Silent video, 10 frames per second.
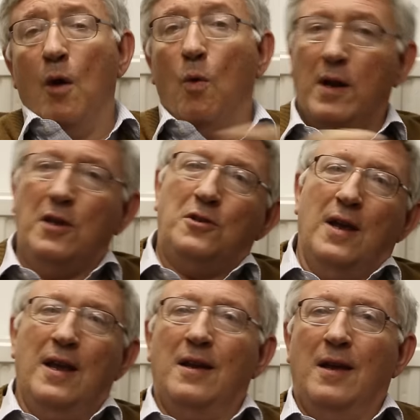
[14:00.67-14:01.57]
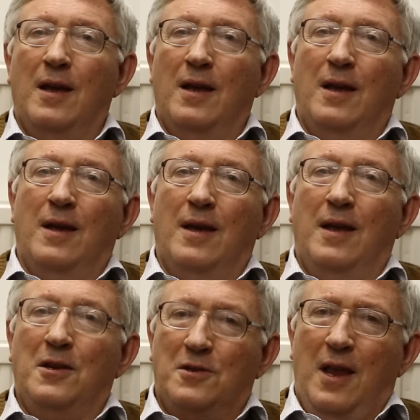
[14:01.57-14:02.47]
What he's saying
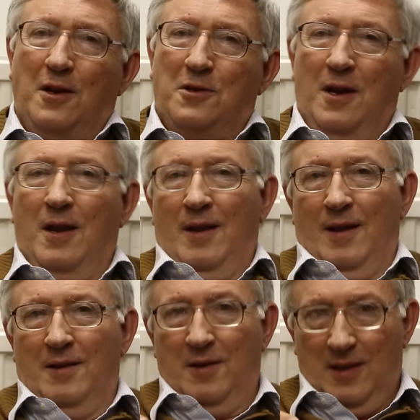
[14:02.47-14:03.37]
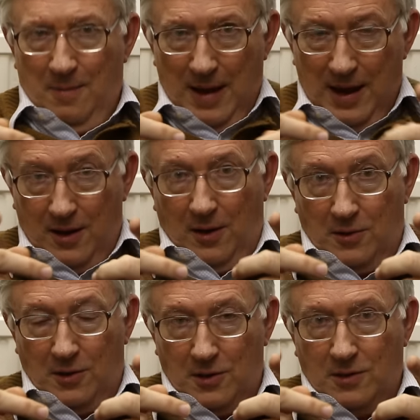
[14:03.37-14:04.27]
is this. To the
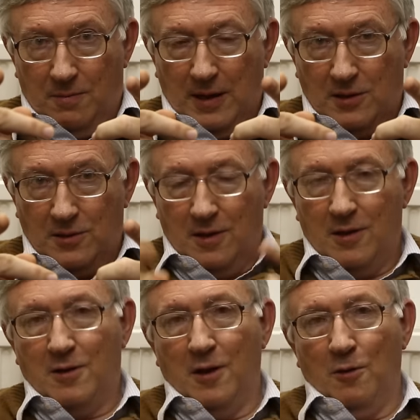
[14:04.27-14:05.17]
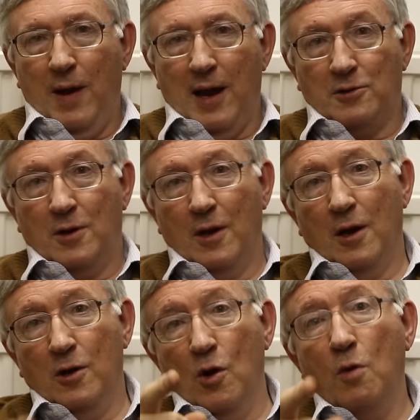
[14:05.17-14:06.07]
Americans, this is a message to the West.
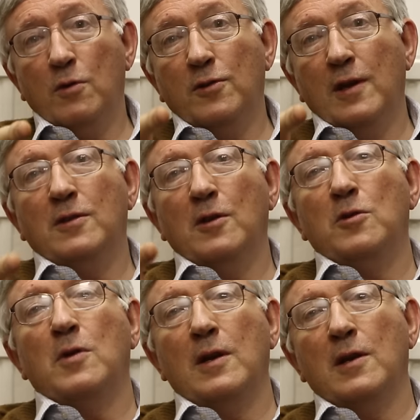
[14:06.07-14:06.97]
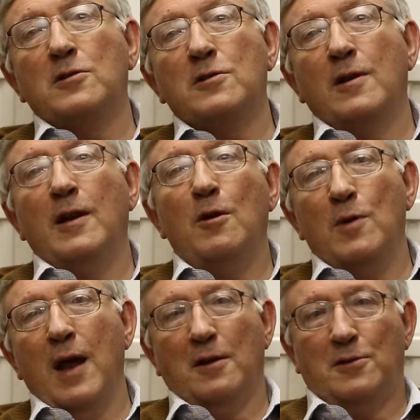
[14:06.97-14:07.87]
Don't think that you can
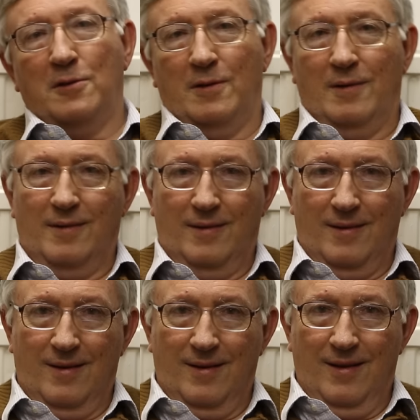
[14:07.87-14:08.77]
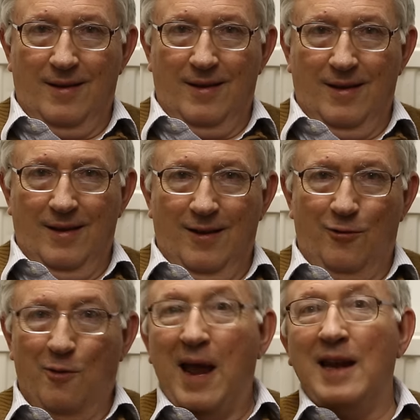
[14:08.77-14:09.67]
exclude us
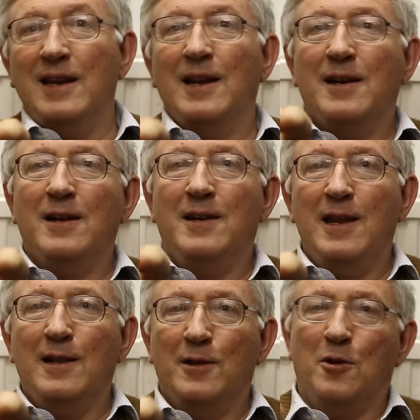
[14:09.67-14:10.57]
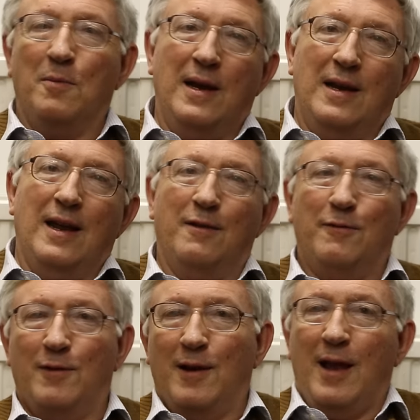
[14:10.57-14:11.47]
from any little deal that you might
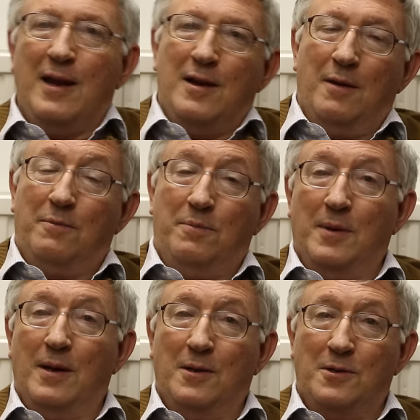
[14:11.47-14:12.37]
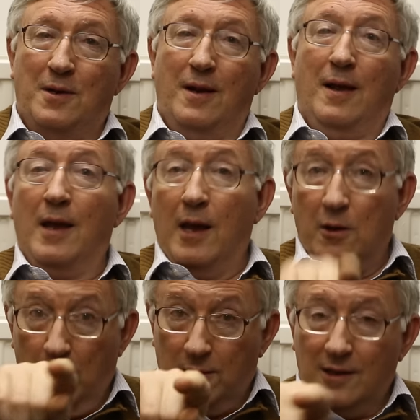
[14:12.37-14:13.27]
have lined up in Syria.
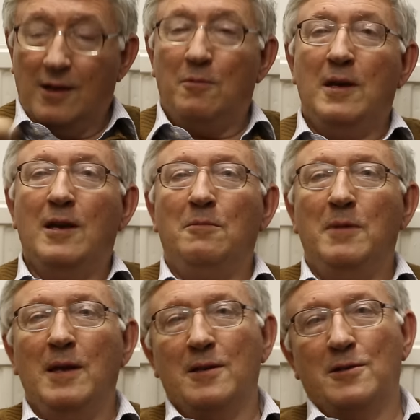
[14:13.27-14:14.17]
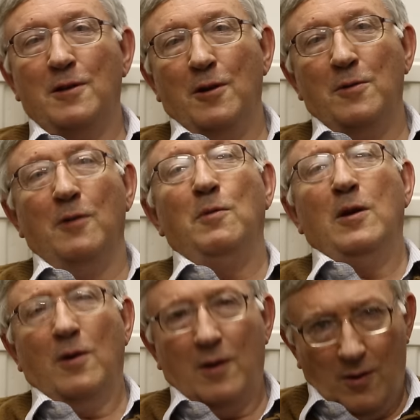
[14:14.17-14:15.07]
Don't think that we can be excluded.
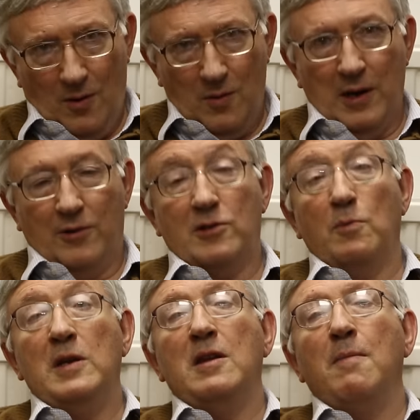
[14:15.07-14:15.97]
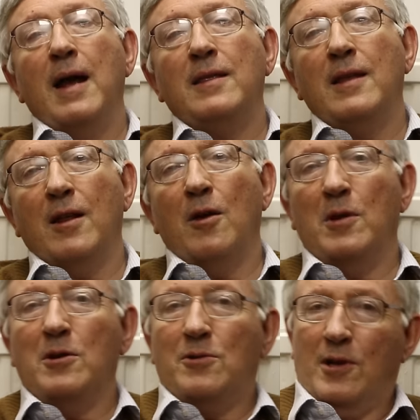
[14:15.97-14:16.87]
We got our own interests. We demand that
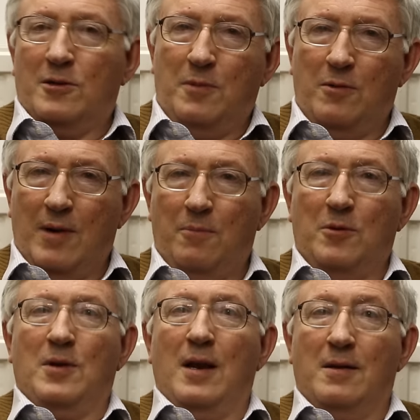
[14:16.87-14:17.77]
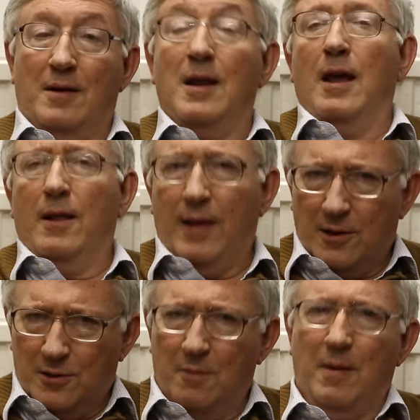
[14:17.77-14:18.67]
our interests be represented.
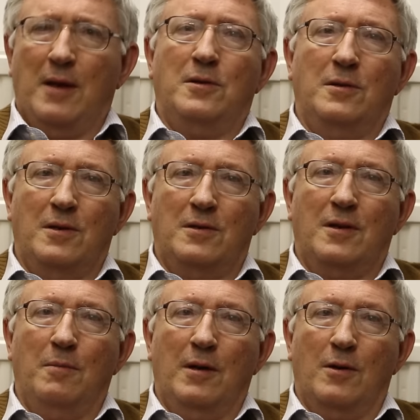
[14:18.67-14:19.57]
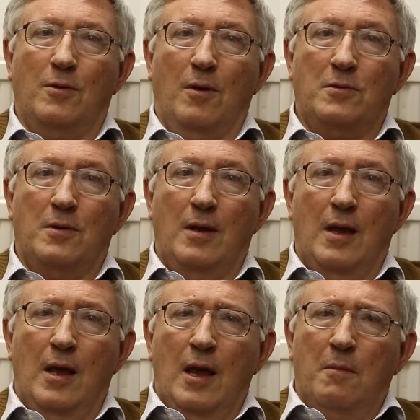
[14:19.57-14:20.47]
That's the message that's coming across.
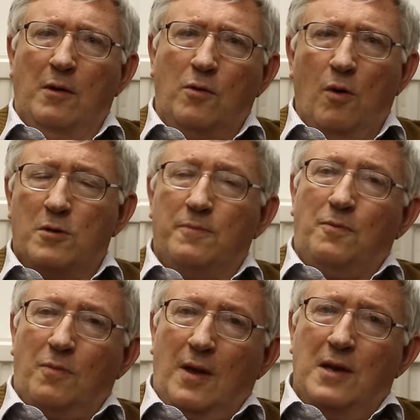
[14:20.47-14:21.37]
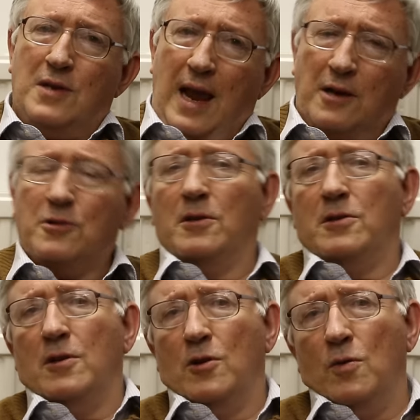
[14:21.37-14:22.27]
But of course, his
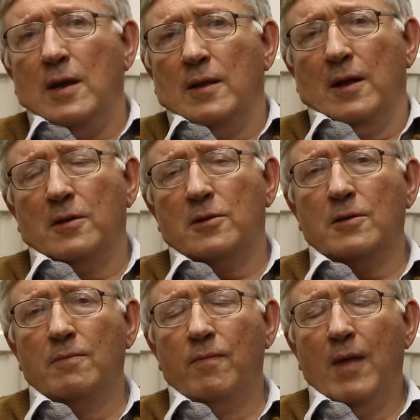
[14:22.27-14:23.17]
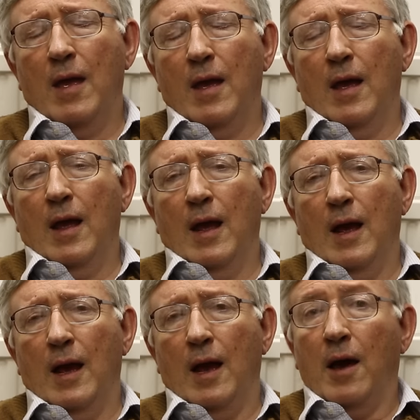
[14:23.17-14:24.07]
actions in doing this
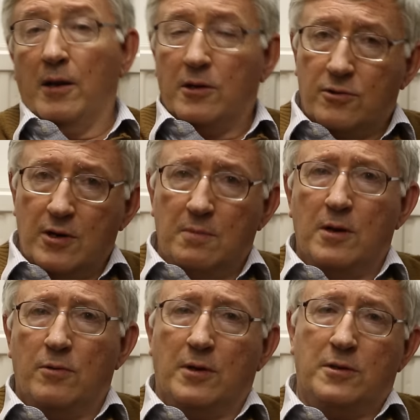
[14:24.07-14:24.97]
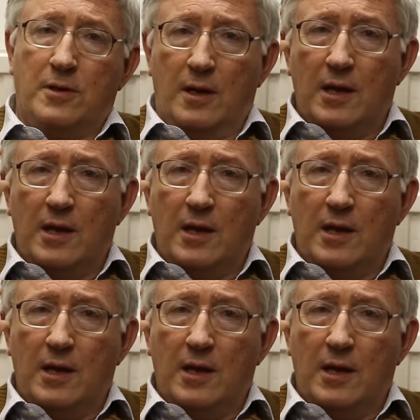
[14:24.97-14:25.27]
are extremely risky.